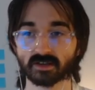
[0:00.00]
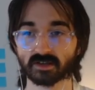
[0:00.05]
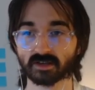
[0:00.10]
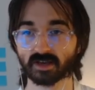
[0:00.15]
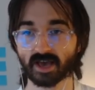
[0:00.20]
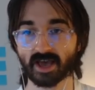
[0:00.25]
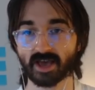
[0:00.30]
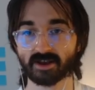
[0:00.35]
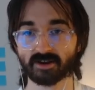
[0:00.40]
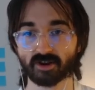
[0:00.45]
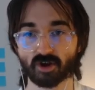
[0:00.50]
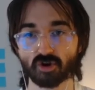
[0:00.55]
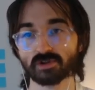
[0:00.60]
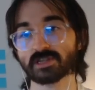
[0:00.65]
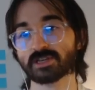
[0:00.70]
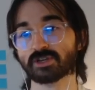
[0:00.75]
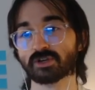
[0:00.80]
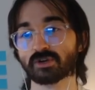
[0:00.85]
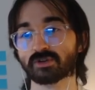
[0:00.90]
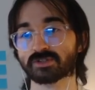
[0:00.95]
and only
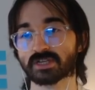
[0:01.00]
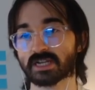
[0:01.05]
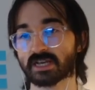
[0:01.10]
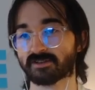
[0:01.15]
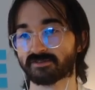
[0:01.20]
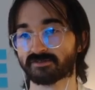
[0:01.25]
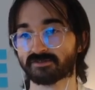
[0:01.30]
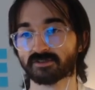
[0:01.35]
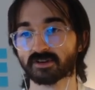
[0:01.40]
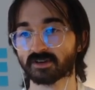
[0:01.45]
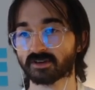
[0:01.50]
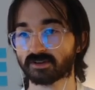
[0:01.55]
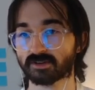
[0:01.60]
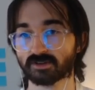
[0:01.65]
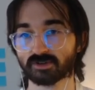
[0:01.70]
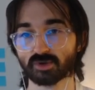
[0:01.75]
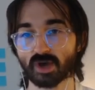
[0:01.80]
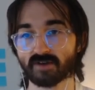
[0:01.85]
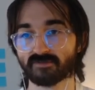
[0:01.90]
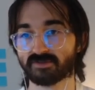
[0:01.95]
use it if
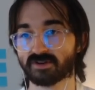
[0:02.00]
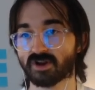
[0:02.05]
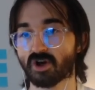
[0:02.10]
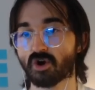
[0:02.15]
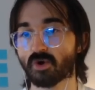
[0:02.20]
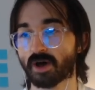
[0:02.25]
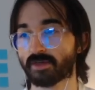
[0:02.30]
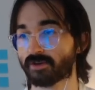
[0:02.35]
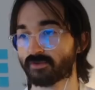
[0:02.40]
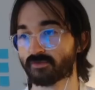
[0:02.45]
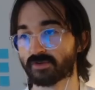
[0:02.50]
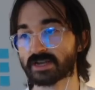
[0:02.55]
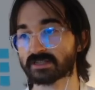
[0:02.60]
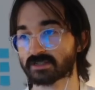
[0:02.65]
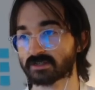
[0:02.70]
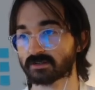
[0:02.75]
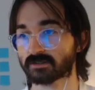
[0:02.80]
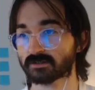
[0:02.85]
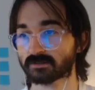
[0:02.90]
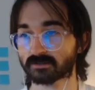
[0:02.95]
you have no other reason
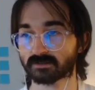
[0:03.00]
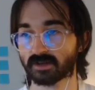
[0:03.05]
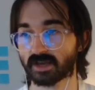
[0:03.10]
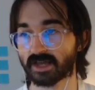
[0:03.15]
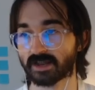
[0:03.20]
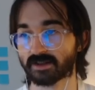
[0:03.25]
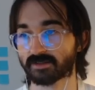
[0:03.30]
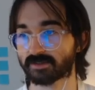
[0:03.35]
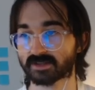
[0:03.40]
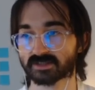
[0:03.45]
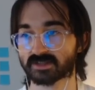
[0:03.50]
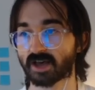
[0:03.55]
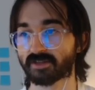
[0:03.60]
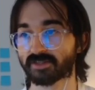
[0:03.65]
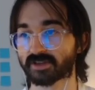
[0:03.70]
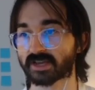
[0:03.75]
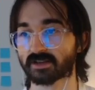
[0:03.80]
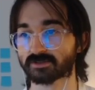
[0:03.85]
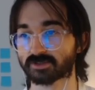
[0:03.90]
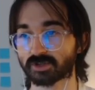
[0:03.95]
and there's
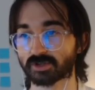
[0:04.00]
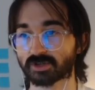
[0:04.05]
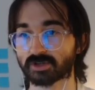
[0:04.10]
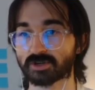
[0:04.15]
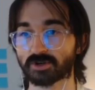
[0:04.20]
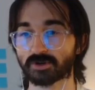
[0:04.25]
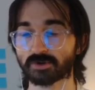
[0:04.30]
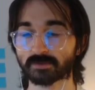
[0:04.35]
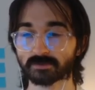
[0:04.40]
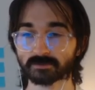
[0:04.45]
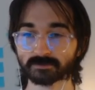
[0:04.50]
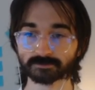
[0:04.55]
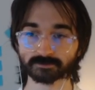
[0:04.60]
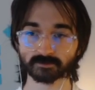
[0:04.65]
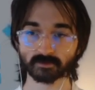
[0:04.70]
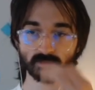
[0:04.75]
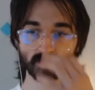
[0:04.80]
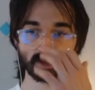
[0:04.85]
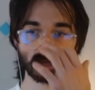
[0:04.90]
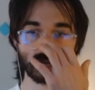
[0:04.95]
nothing else you can
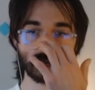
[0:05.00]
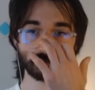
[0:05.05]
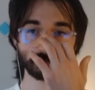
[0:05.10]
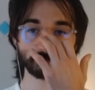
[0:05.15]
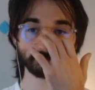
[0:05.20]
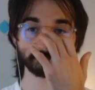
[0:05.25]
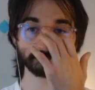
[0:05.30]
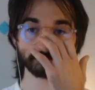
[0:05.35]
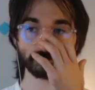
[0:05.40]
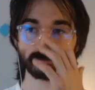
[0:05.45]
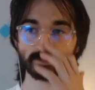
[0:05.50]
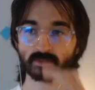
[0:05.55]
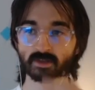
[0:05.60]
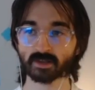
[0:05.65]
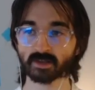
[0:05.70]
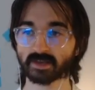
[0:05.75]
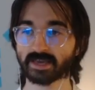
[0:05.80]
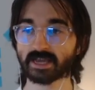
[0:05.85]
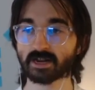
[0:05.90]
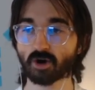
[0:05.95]
do.
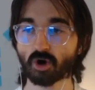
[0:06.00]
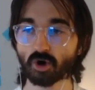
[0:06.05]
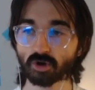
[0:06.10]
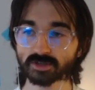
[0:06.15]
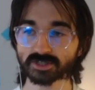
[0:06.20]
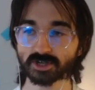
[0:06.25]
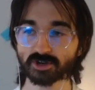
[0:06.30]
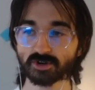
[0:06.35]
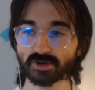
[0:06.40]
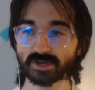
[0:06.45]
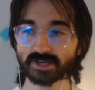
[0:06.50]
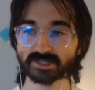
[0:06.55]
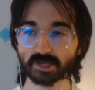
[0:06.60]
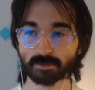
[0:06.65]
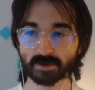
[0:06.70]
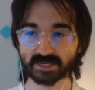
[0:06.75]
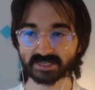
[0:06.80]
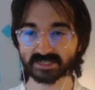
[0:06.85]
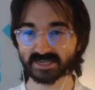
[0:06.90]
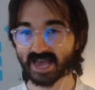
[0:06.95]
It also is a
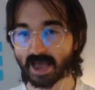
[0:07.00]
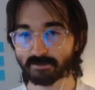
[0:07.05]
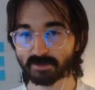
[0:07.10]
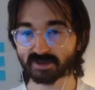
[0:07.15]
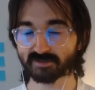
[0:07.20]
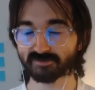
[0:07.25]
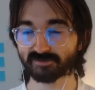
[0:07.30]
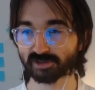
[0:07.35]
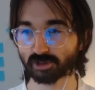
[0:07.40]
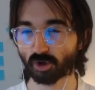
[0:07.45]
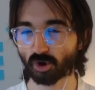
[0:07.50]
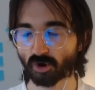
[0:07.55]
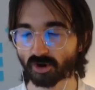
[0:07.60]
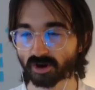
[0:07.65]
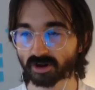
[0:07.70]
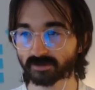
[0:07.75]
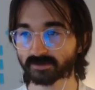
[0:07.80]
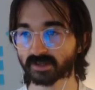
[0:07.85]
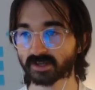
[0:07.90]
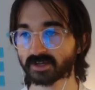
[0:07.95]
bit damning for
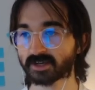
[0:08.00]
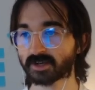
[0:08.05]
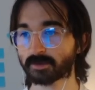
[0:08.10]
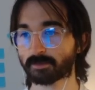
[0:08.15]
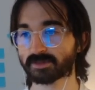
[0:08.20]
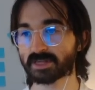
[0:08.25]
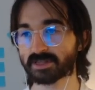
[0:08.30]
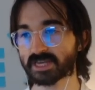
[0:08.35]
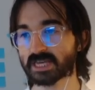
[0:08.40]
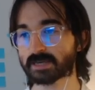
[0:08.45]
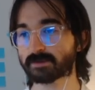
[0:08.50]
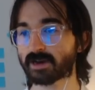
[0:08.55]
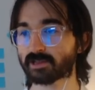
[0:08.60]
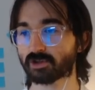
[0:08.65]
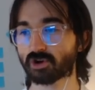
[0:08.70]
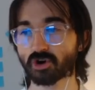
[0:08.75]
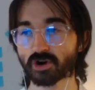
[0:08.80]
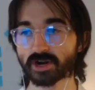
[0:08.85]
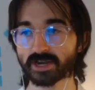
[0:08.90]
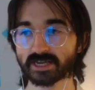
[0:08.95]
LoRa, but the thing about
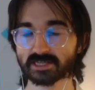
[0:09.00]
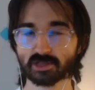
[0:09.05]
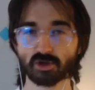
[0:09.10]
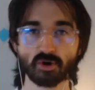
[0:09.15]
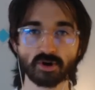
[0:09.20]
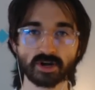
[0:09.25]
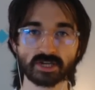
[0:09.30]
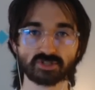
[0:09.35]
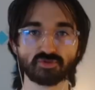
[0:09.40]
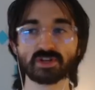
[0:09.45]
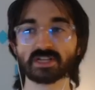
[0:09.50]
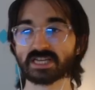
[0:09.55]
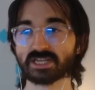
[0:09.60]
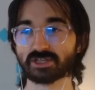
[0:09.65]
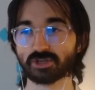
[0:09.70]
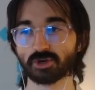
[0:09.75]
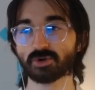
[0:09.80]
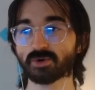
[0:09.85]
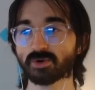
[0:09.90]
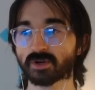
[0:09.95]
LoRa is really
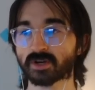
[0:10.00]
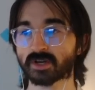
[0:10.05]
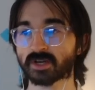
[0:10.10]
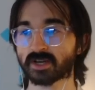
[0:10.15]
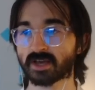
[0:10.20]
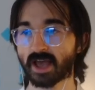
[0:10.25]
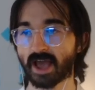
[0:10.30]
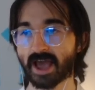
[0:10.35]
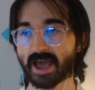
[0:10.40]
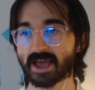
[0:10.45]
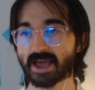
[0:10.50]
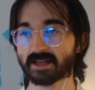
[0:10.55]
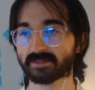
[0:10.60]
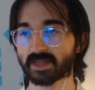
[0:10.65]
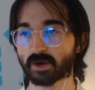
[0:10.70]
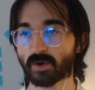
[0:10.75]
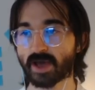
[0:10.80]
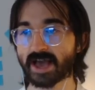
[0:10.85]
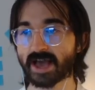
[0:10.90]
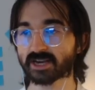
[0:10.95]
new, And there
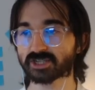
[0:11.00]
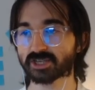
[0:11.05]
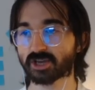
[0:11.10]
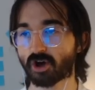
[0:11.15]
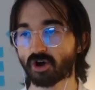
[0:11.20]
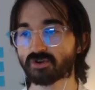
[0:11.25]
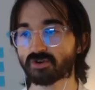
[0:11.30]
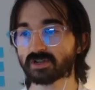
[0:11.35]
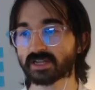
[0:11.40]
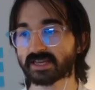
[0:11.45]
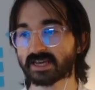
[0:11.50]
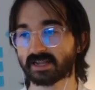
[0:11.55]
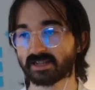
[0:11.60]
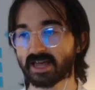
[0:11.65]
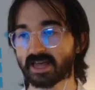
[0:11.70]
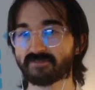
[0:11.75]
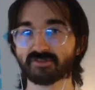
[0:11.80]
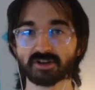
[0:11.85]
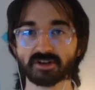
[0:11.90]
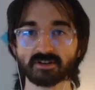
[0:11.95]
were actually only
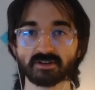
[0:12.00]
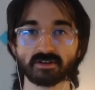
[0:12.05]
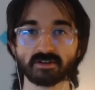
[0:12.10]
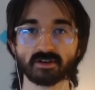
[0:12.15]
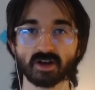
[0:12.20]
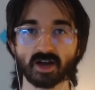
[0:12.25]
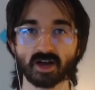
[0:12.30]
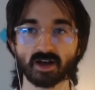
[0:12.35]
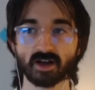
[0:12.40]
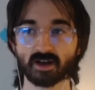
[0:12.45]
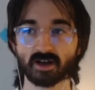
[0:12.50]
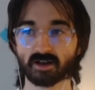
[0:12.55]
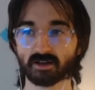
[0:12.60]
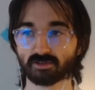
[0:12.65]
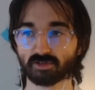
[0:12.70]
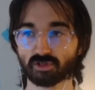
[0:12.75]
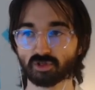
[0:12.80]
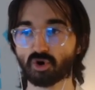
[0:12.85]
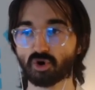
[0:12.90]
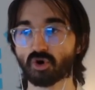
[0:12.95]
11
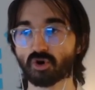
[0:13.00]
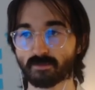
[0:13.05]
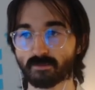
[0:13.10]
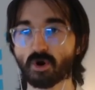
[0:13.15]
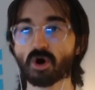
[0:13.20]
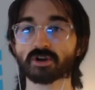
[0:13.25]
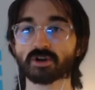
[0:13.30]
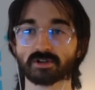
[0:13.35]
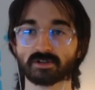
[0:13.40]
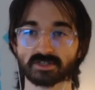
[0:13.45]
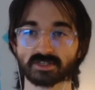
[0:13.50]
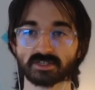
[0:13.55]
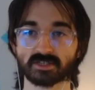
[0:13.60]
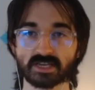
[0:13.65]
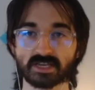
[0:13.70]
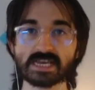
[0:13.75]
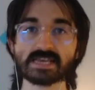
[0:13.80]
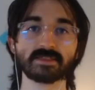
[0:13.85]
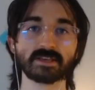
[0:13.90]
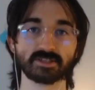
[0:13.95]
LoRA models
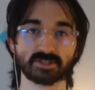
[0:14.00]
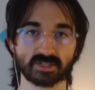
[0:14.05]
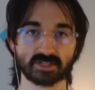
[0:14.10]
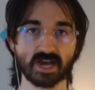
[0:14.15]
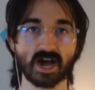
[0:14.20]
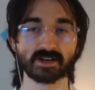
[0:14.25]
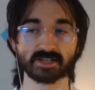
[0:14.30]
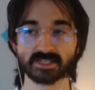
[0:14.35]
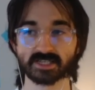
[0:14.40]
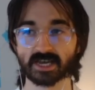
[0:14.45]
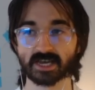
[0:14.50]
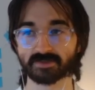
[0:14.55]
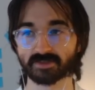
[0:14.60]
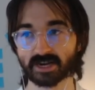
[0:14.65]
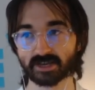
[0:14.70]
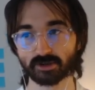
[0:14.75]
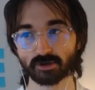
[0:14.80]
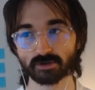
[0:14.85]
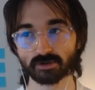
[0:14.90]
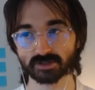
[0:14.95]
in this data set that I
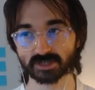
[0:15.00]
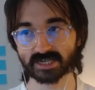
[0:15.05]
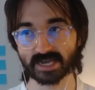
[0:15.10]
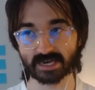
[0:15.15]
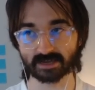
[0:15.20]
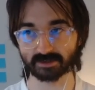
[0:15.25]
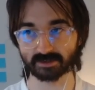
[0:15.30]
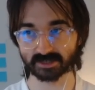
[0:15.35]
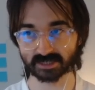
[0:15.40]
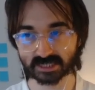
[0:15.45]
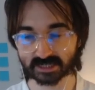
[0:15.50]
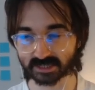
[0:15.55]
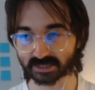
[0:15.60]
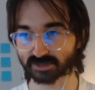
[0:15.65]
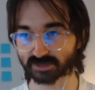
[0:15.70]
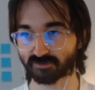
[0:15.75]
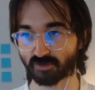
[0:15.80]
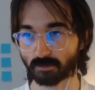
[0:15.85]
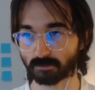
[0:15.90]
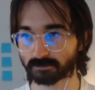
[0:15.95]
used to take the statistics
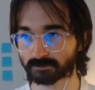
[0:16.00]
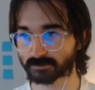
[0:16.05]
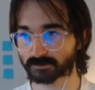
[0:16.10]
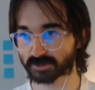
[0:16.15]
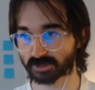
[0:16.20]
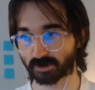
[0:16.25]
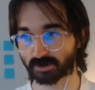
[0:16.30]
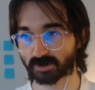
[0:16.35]
from. So